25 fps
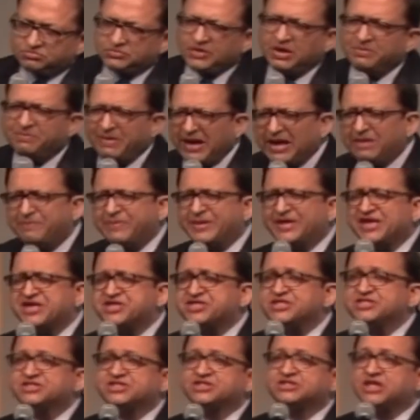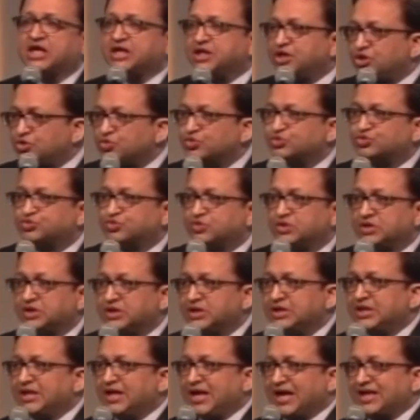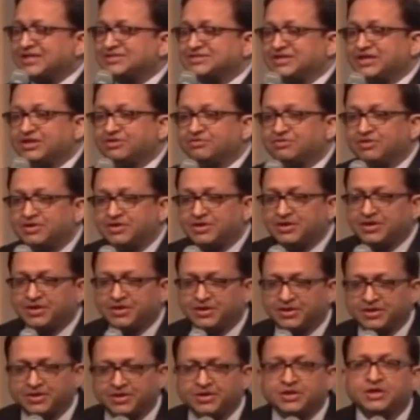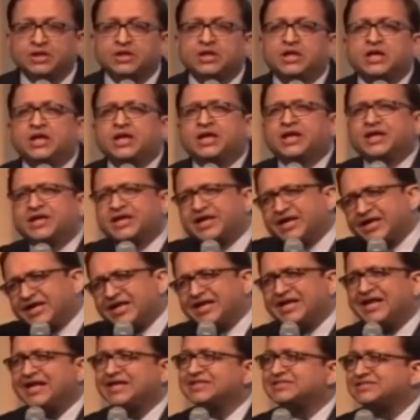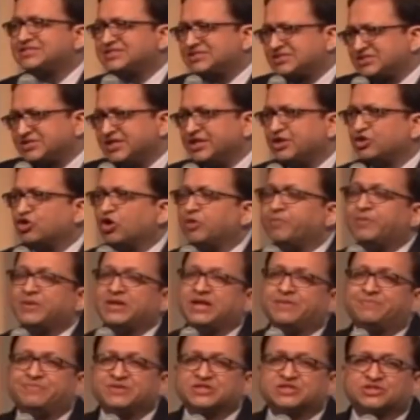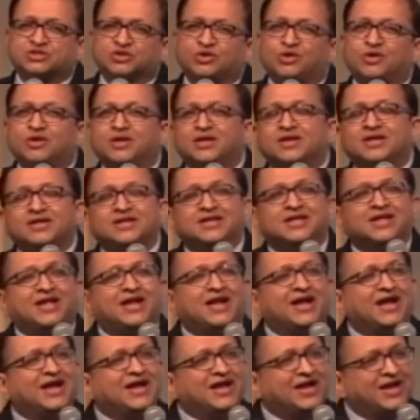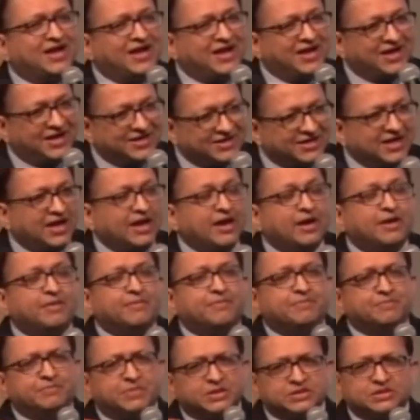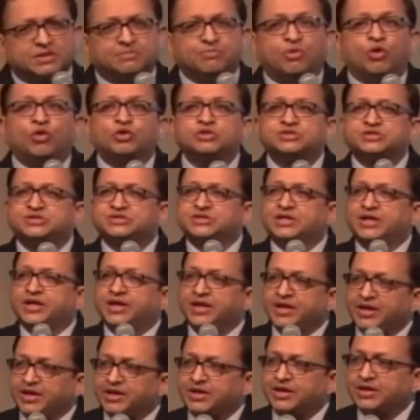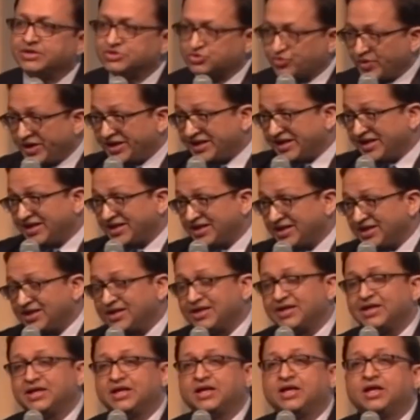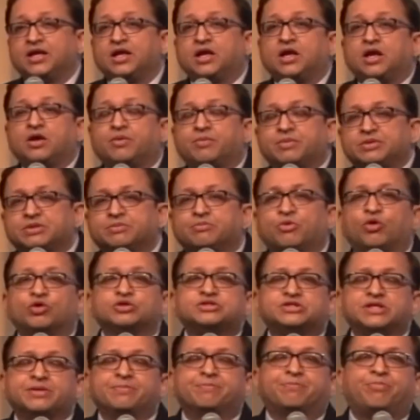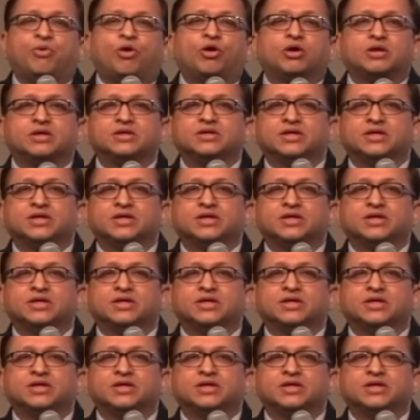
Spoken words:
Palpitations is unusual as an giddiness, syncopal episode, but the most sweating, the most important